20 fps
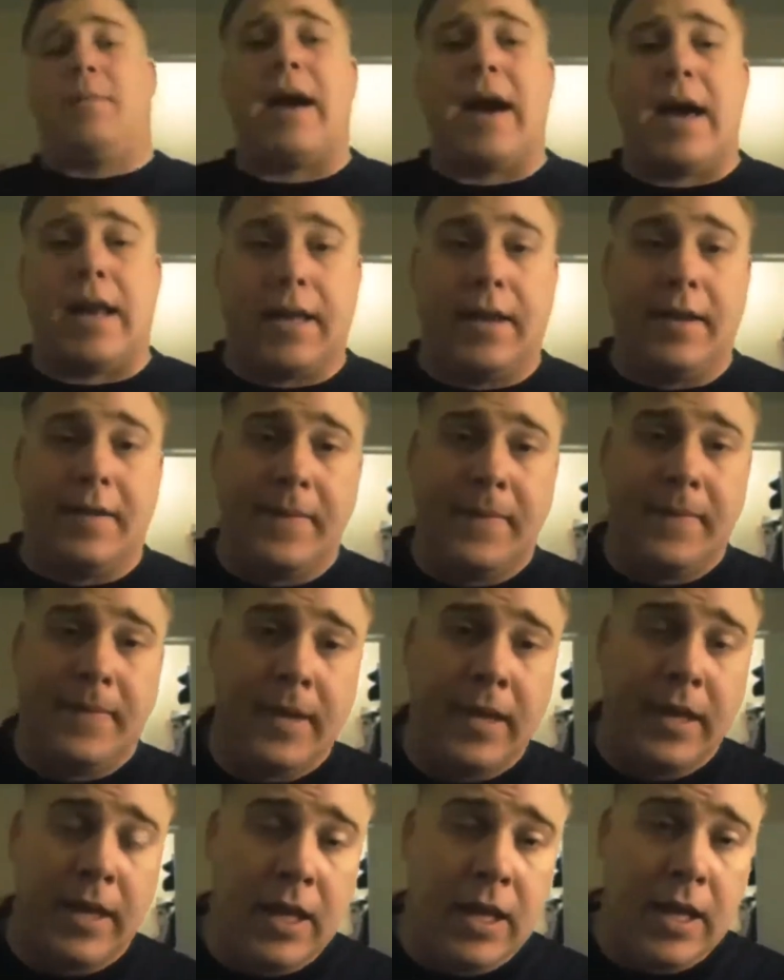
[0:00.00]
body.
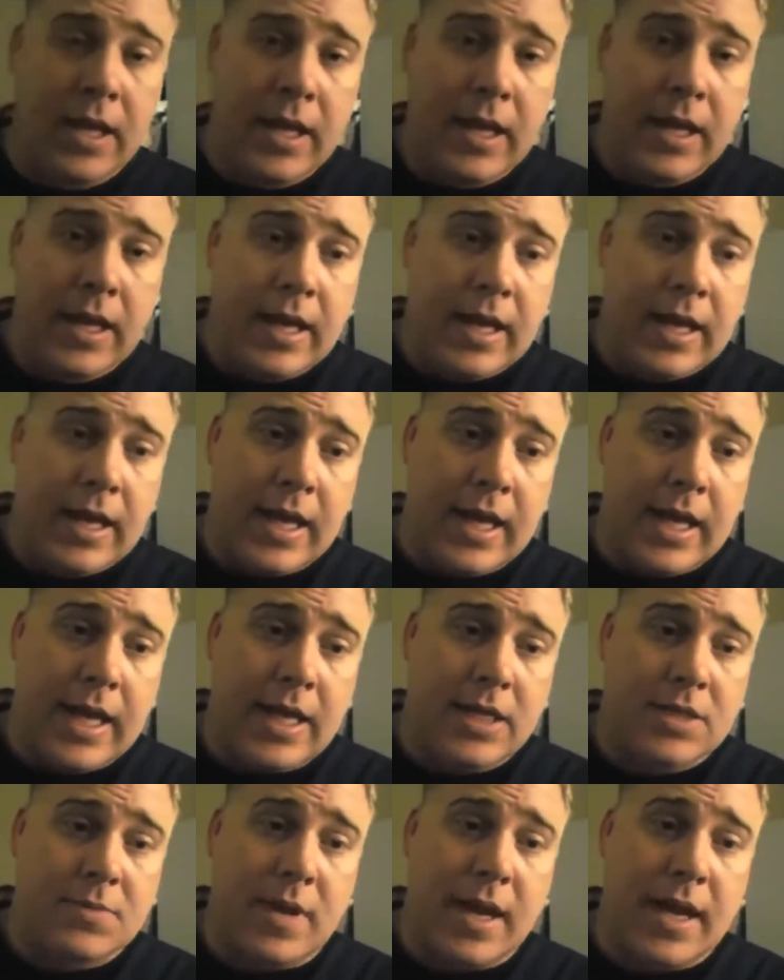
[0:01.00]
And
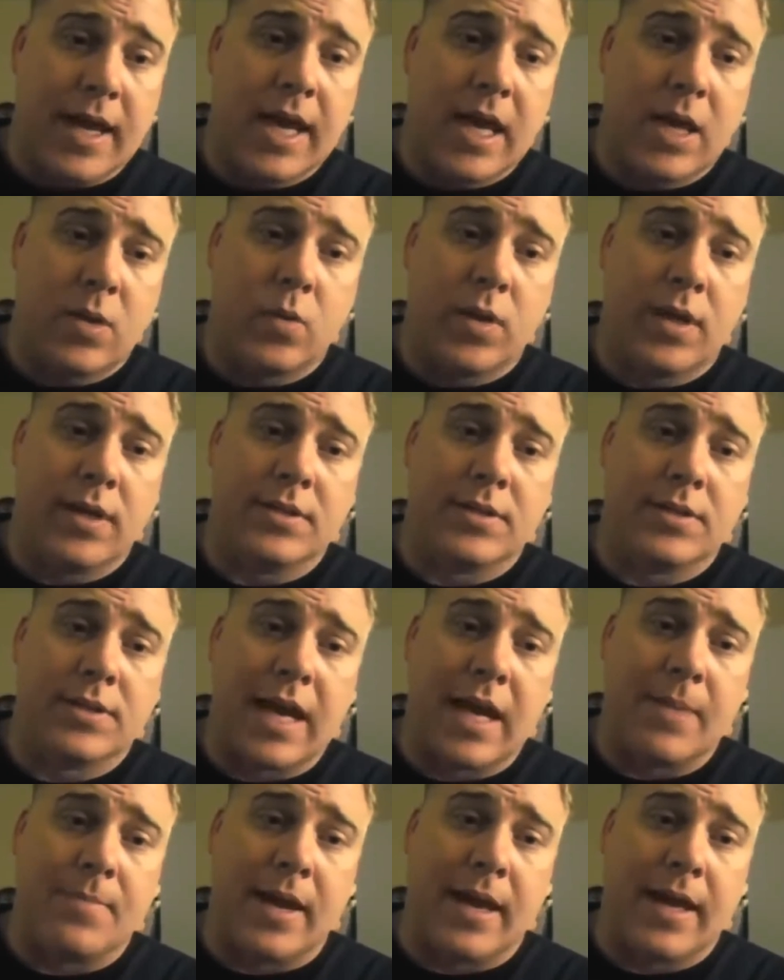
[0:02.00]
as my head went
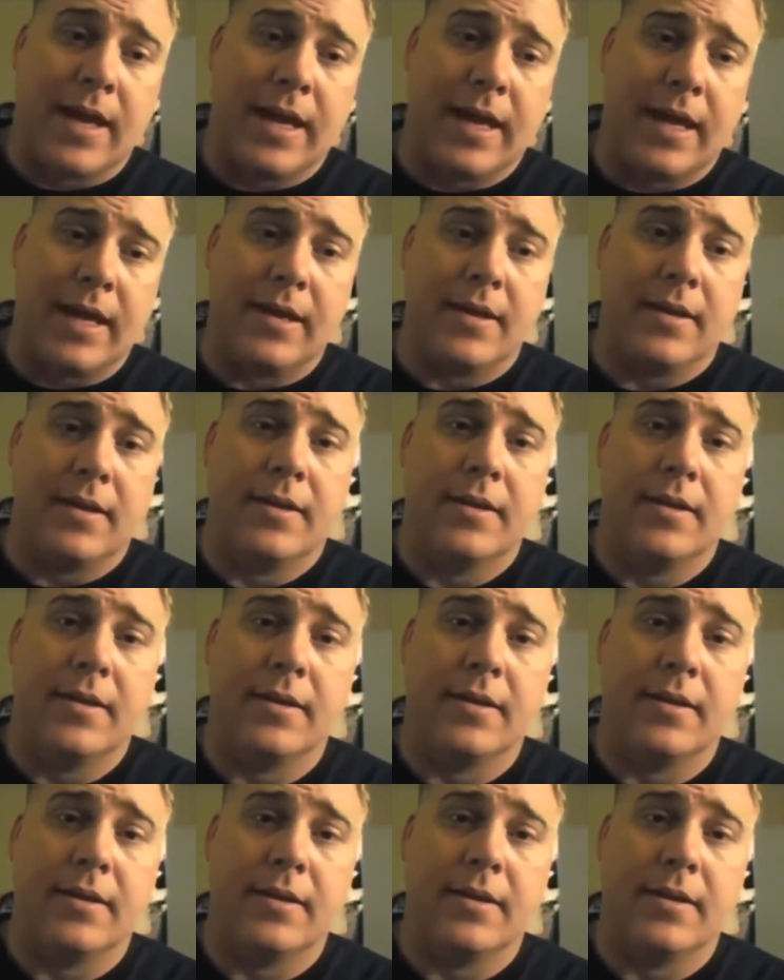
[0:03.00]
inside my head,